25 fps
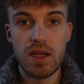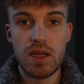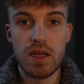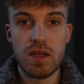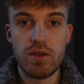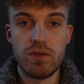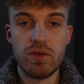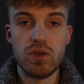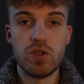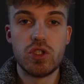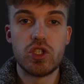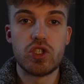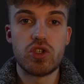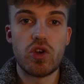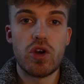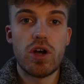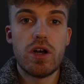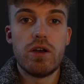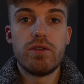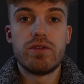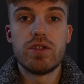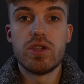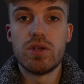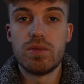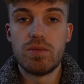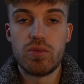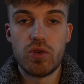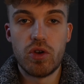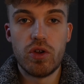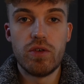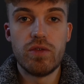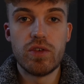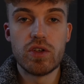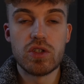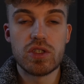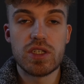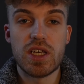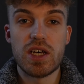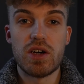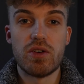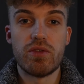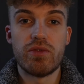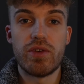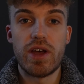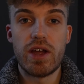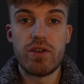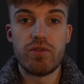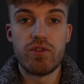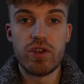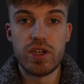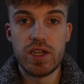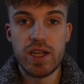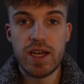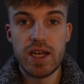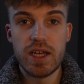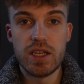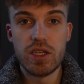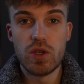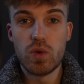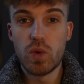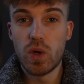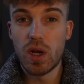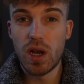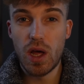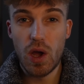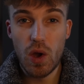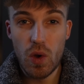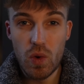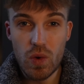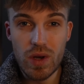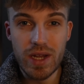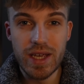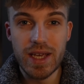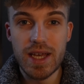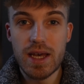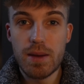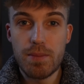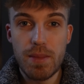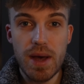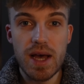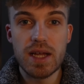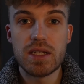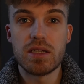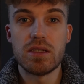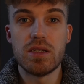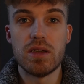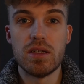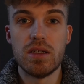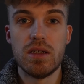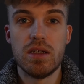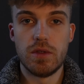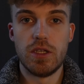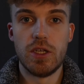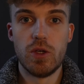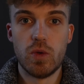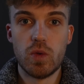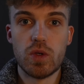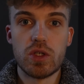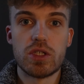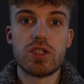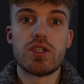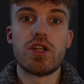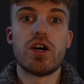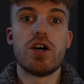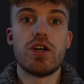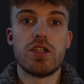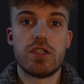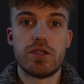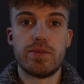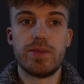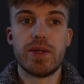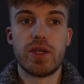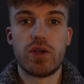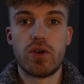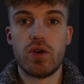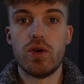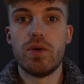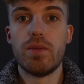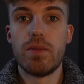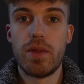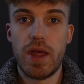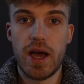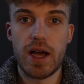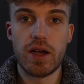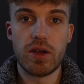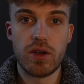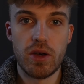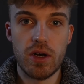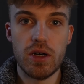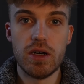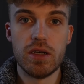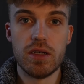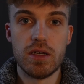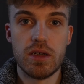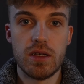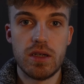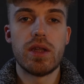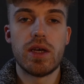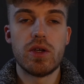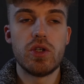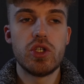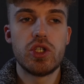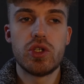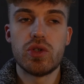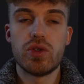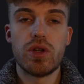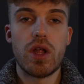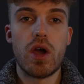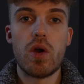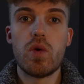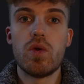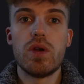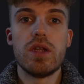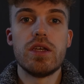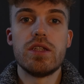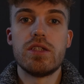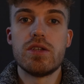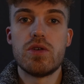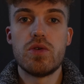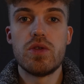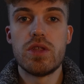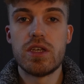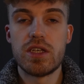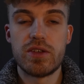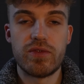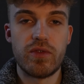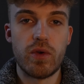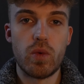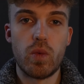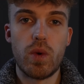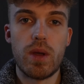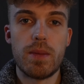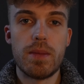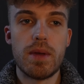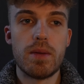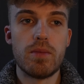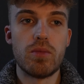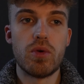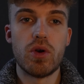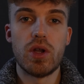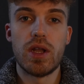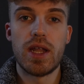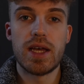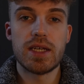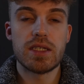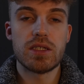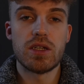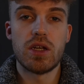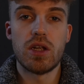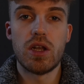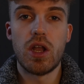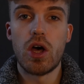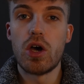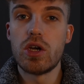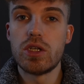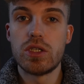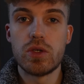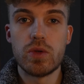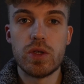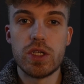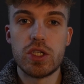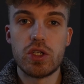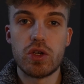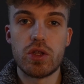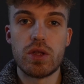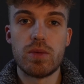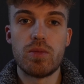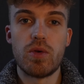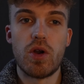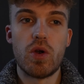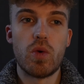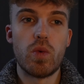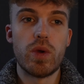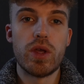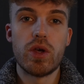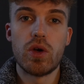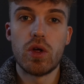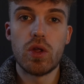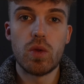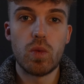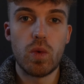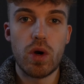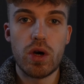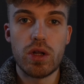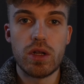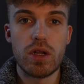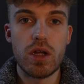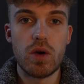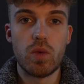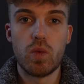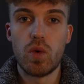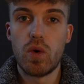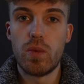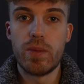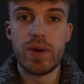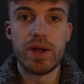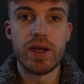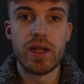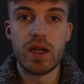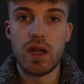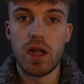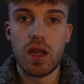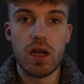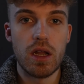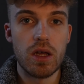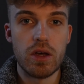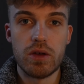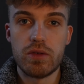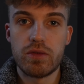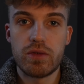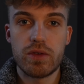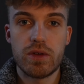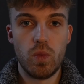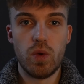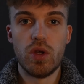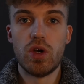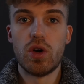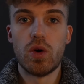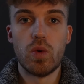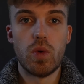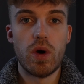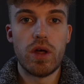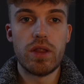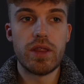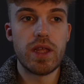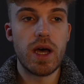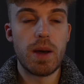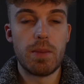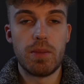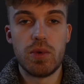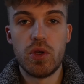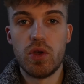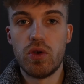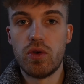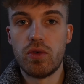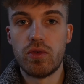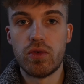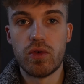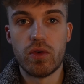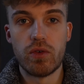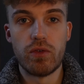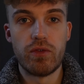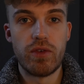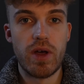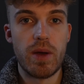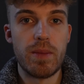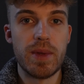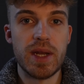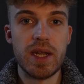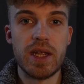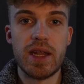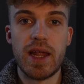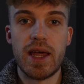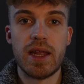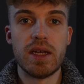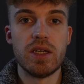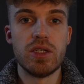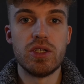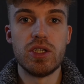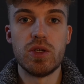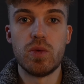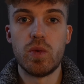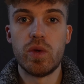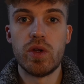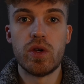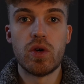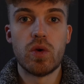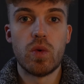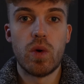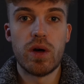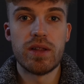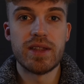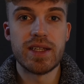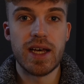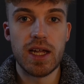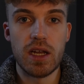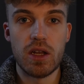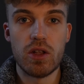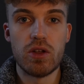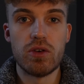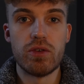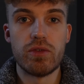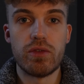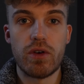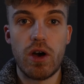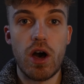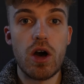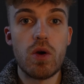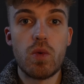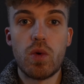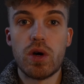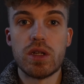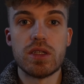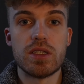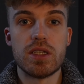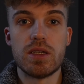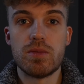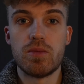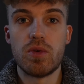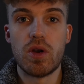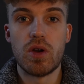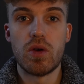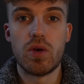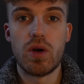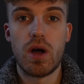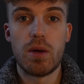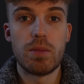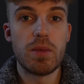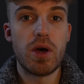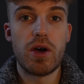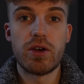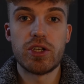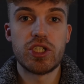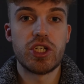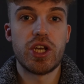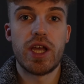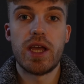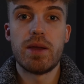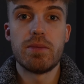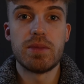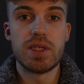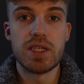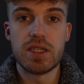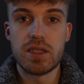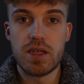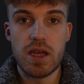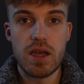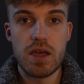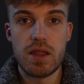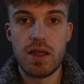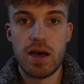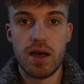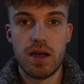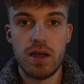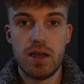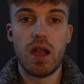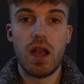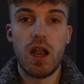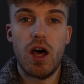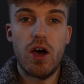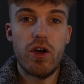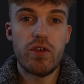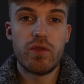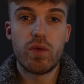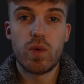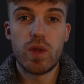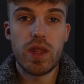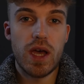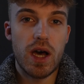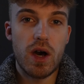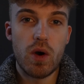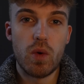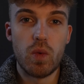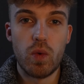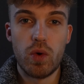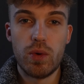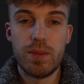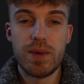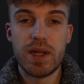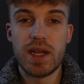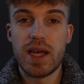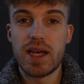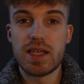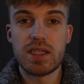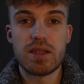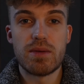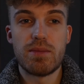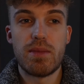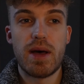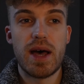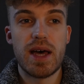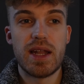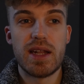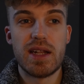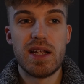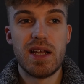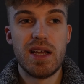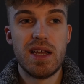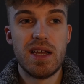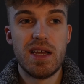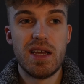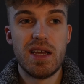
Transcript: If you strive to improve yourself every day, you will only get better. You will start to become that guy. Now, you shouldn't only do this for women, but let's not lie to each other, bro. We all want a woman in our life. We all want that beautiful feminine energy. We all want that love. I want it, bro. I'm not ashamed to say that. A life without a woman as a man